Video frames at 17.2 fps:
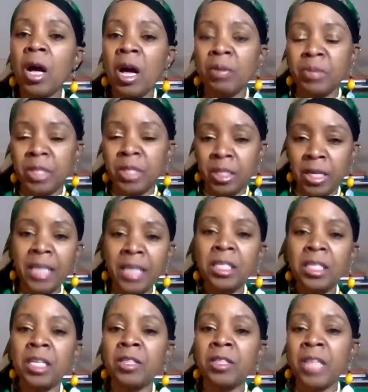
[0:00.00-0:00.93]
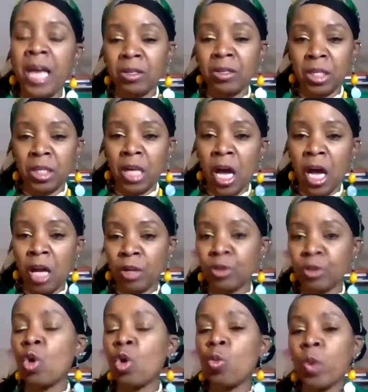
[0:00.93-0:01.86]
up to
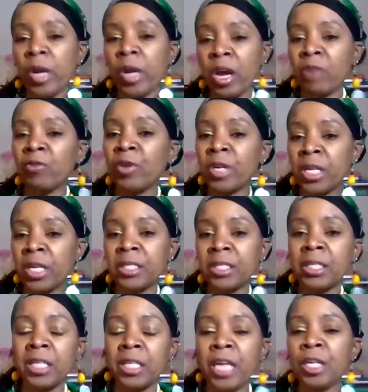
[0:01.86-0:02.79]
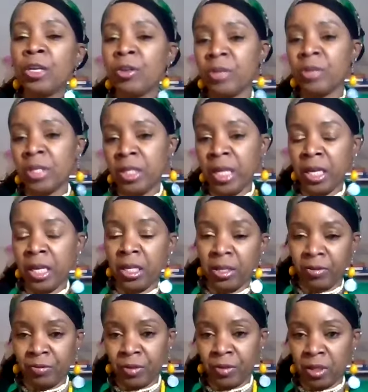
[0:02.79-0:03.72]
$19,000 or whatever it is in that year that they
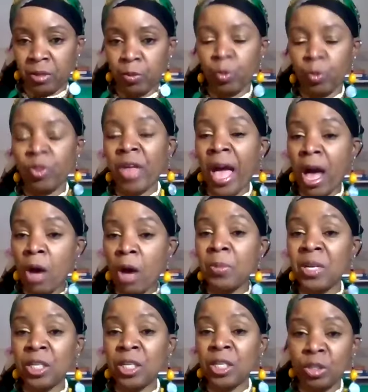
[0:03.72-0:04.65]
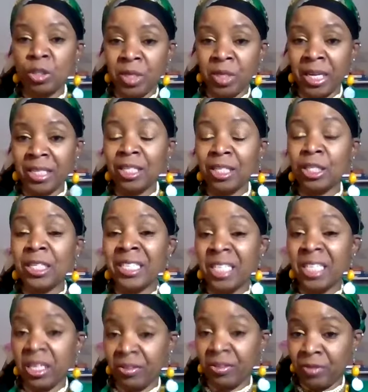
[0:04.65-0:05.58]
gifted without being subjected to
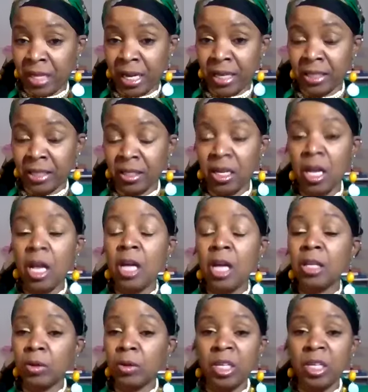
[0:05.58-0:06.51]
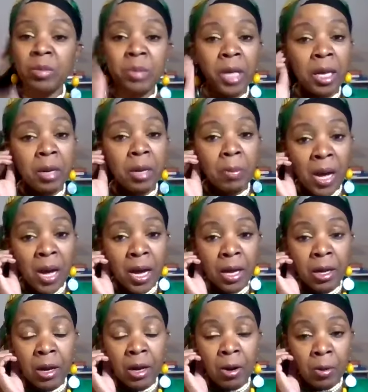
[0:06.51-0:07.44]
gift tax. So keep that in
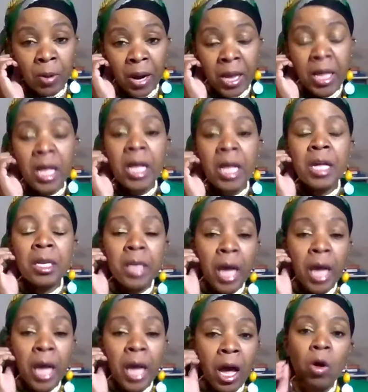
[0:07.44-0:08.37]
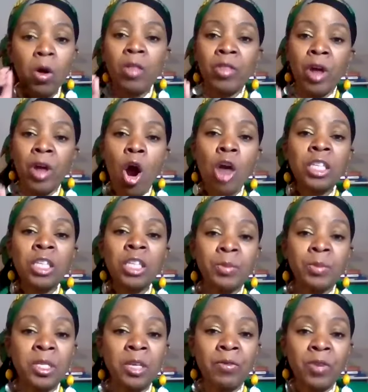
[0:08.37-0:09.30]
mind. All right. Now, there are
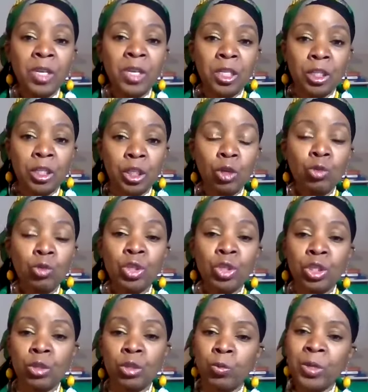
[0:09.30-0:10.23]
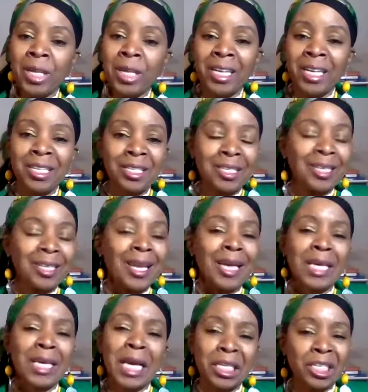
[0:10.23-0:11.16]
specific exclusions related to
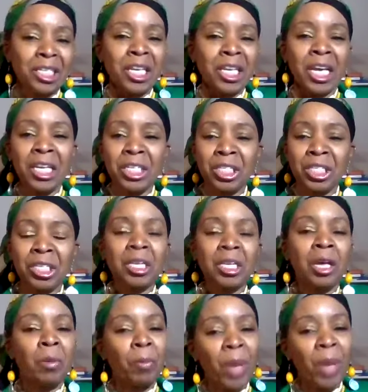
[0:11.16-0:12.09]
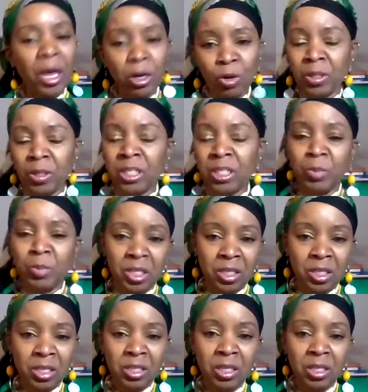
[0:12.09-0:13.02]
like education and medical
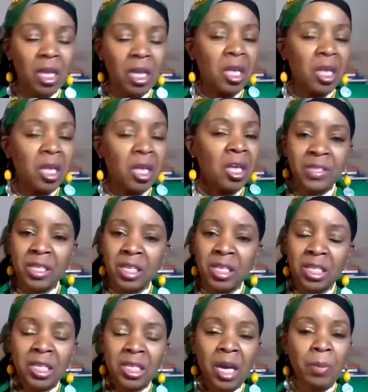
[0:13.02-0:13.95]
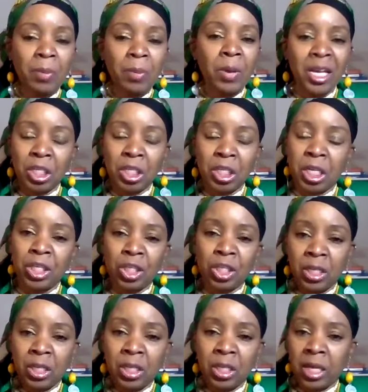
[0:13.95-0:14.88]
expenses. If it's any type of
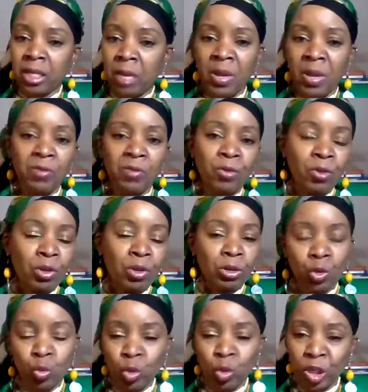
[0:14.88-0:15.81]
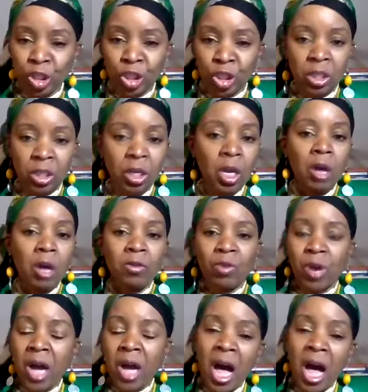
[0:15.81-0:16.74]
education, like they pay for their tuition
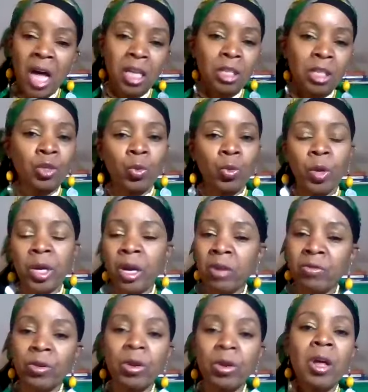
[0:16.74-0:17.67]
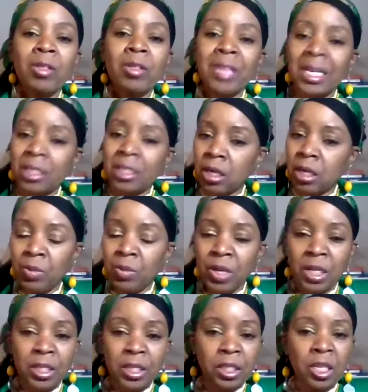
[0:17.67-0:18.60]
or college or whatever, that's going to
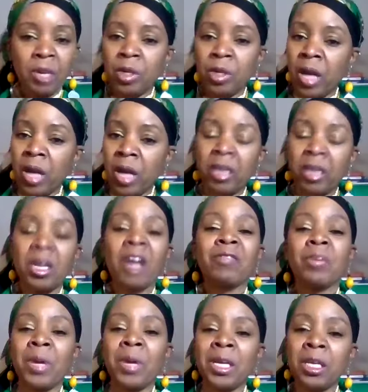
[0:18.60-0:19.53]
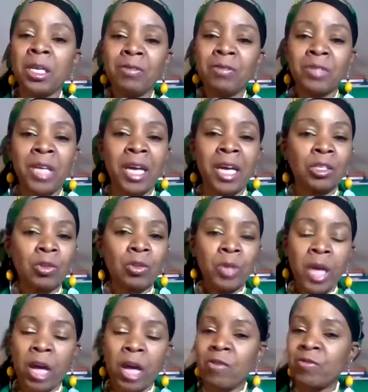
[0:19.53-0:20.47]
be exempt. They're not going to have to pay gift tax
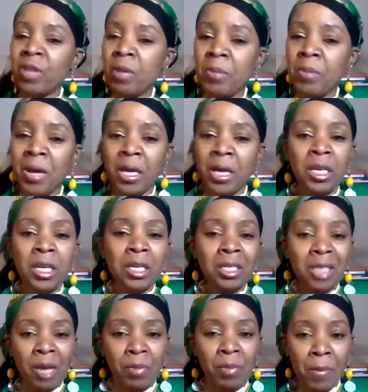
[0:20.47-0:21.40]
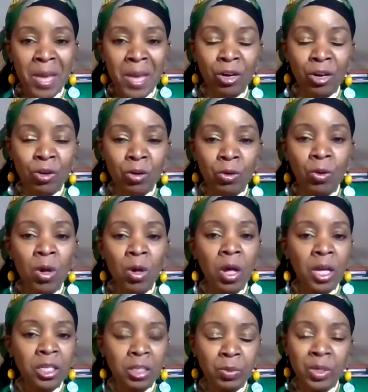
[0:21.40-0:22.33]
on that. Or if they paid any type of medical
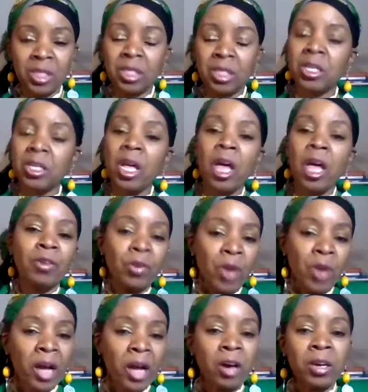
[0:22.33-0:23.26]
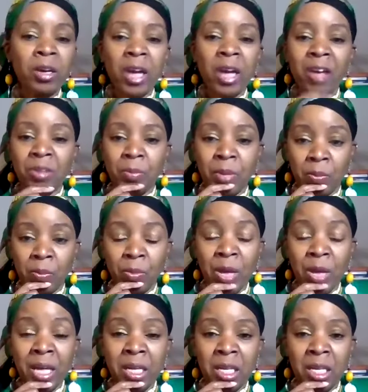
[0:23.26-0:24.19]
expenses, they're not going to have to
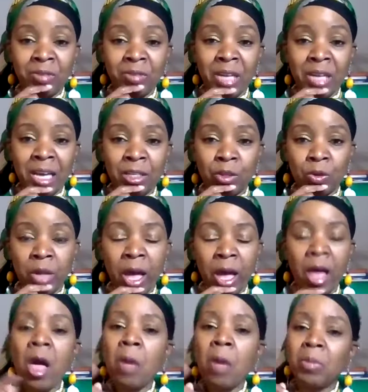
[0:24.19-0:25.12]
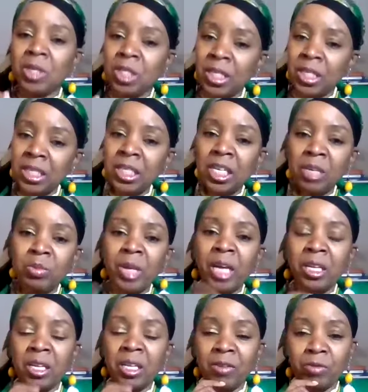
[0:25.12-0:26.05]
pay gift tax on that. But just keep
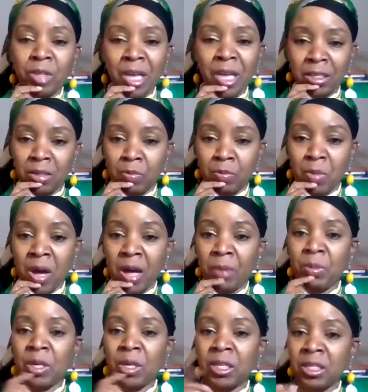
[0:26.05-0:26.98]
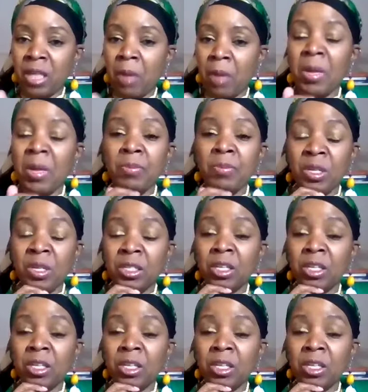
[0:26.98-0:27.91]
that gift tax in mind because that may be
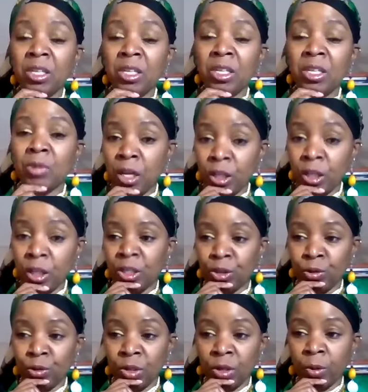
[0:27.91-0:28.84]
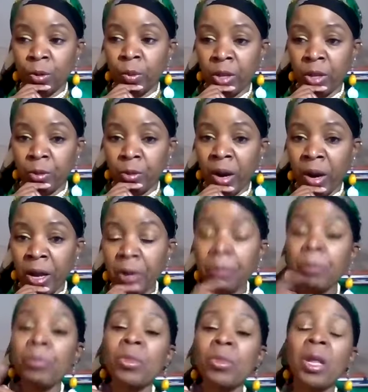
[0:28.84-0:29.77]
something, an issue that you deal with,
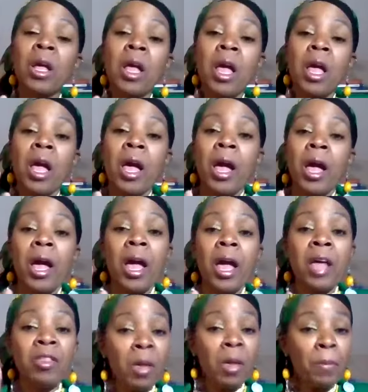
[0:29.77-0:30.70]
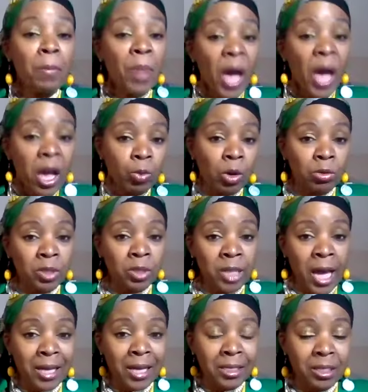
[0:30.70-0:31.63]
right? And then payroll
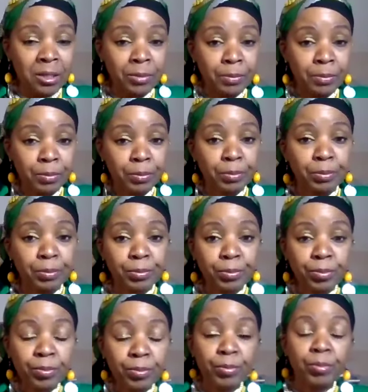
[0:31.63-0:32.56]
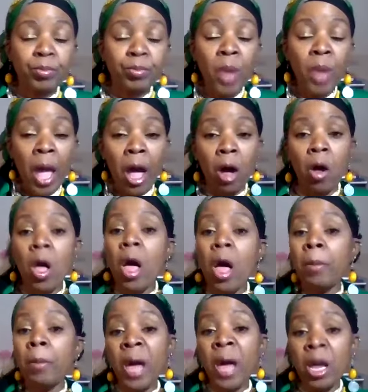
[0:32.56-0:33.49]
tax. Now,
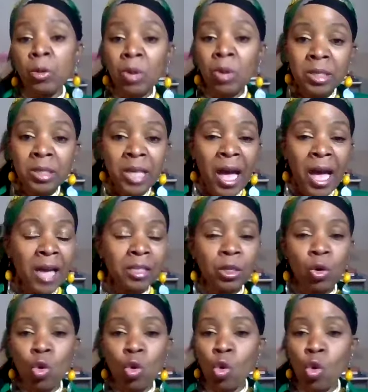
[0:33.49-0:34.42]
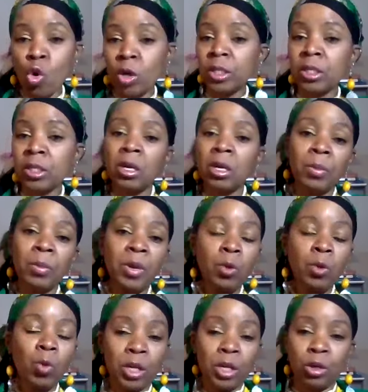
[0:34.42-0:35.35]
payroll tax, of course, is going to
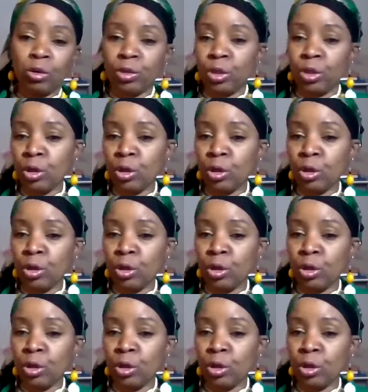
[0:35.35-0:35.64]
be what? Your